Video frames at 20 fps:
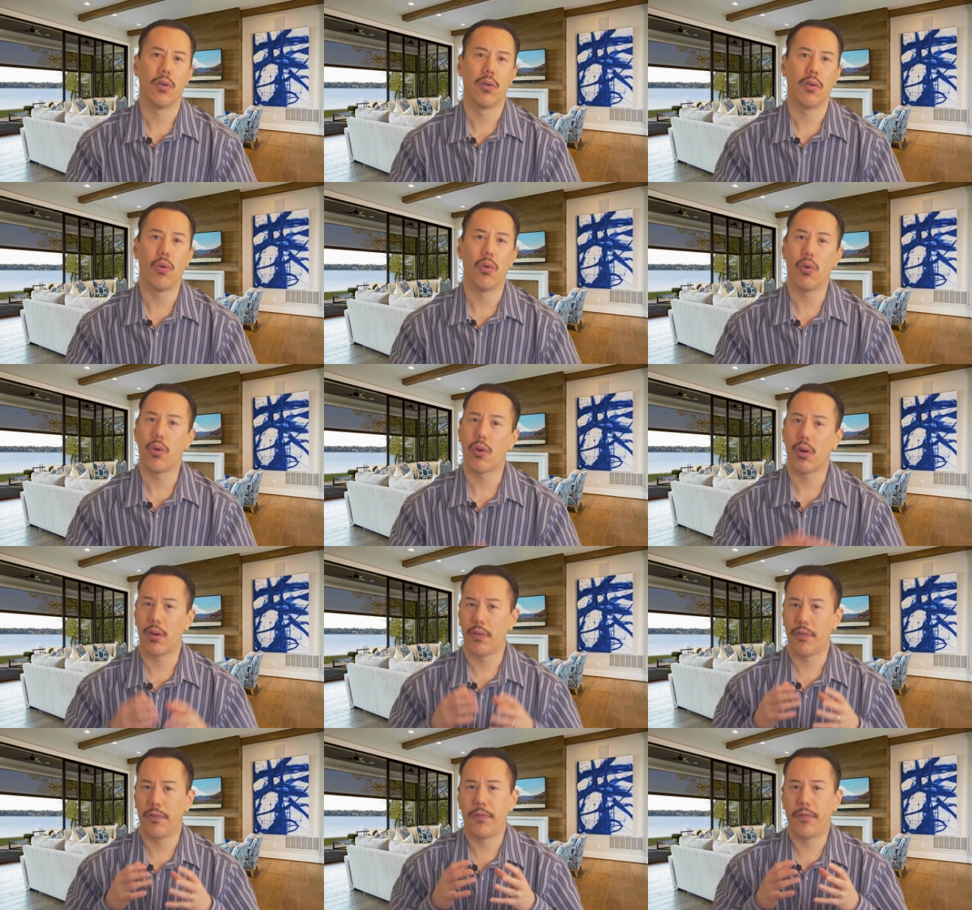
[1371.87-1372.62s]

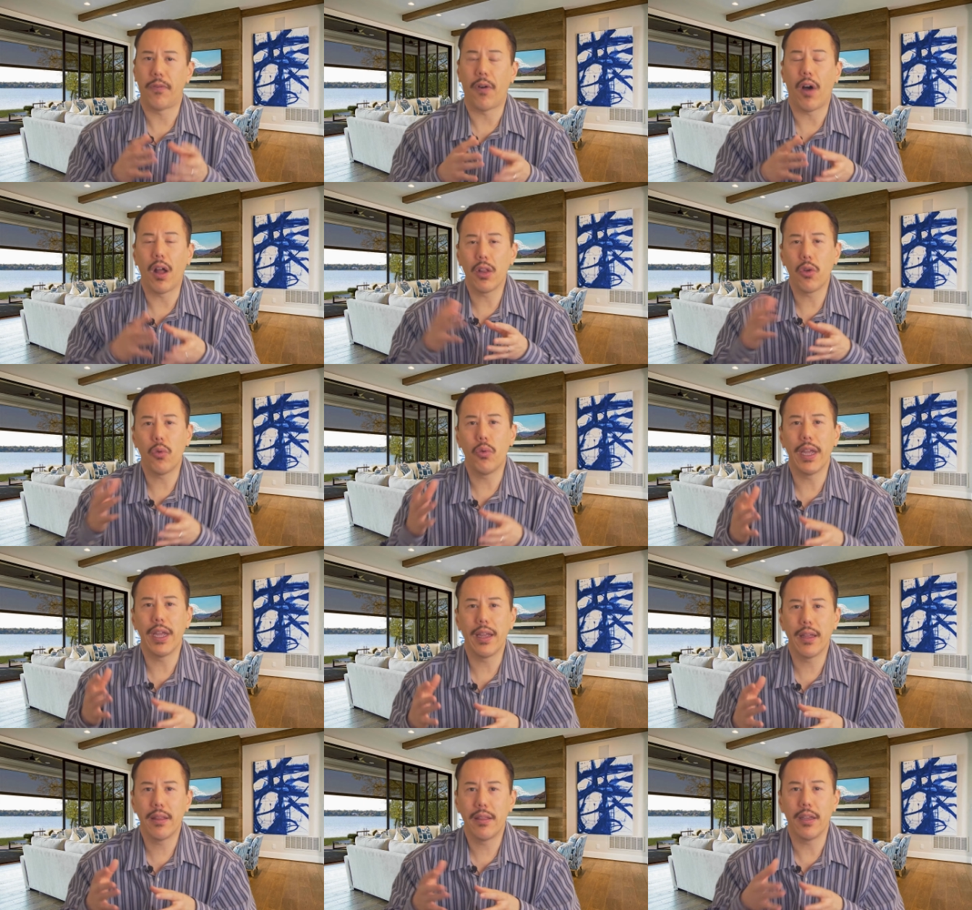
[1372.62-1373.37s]
or
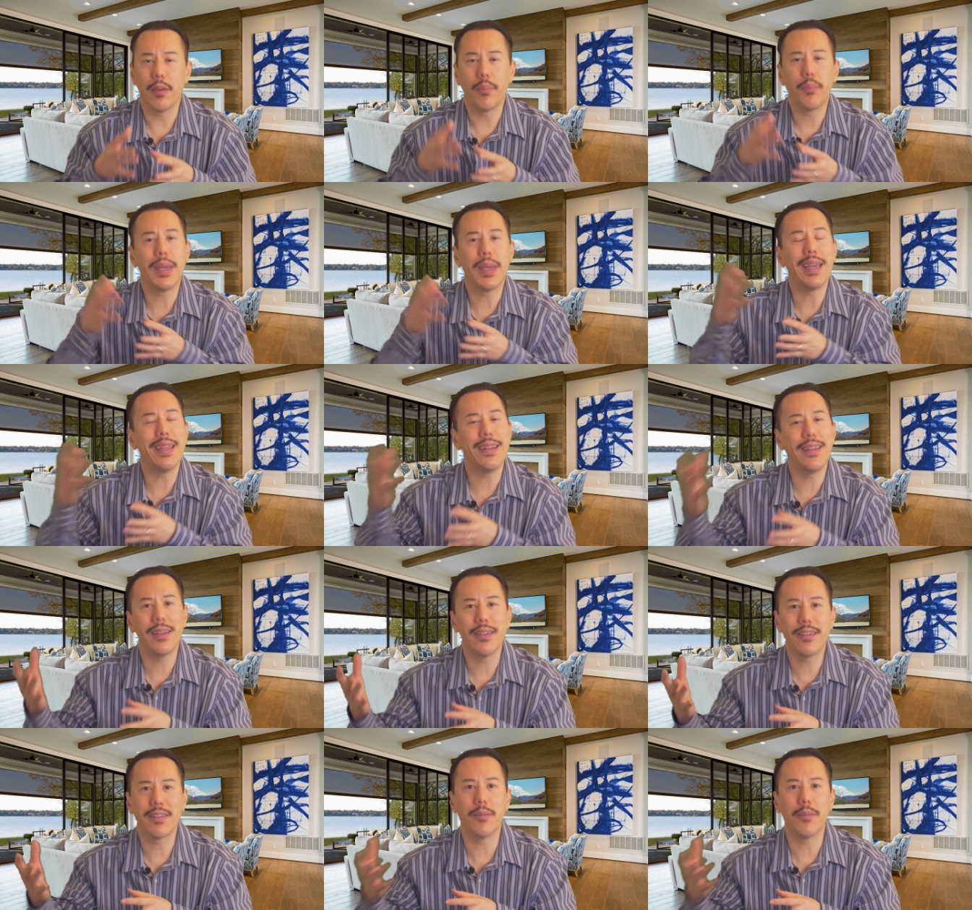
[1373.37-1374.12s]
following the
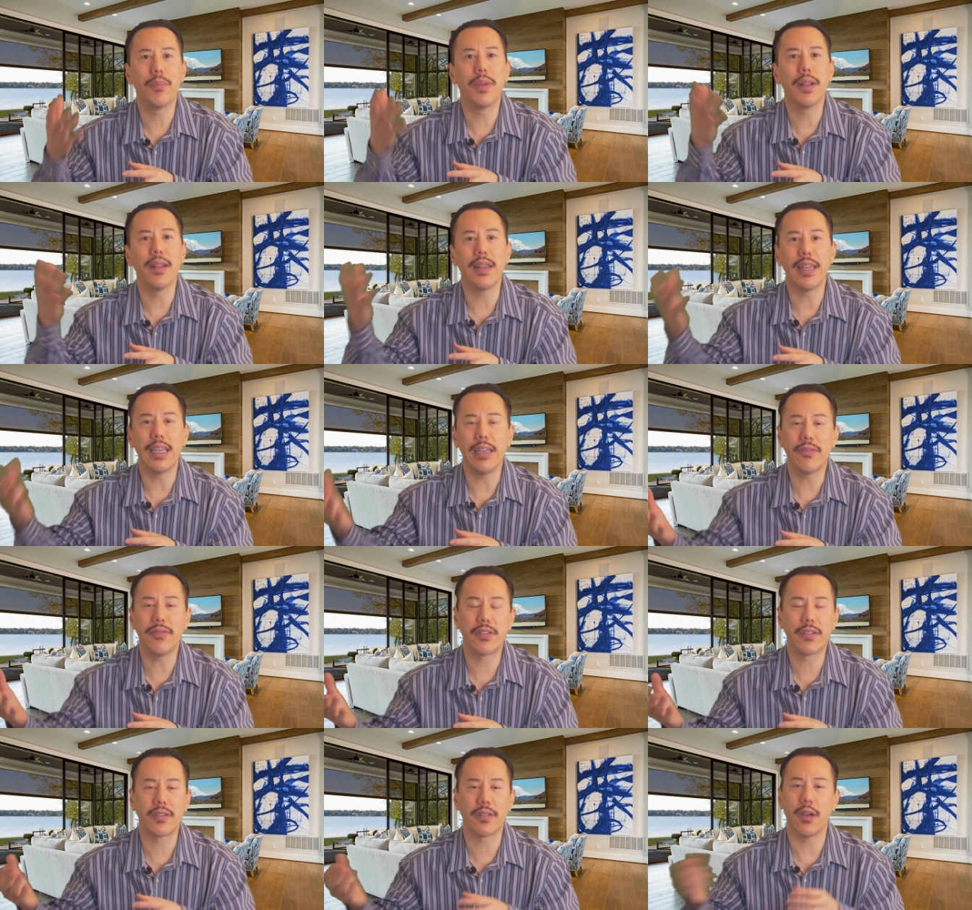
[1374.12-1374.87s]
opinions and
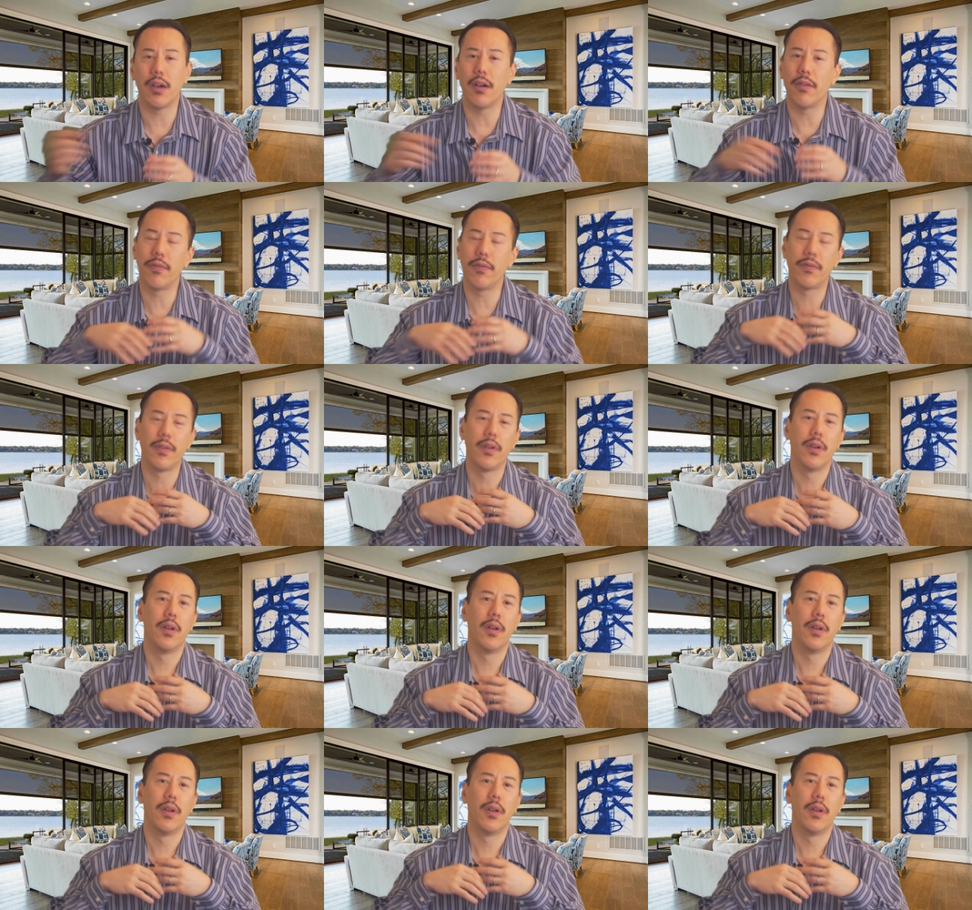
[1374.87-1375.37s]
beliefs of,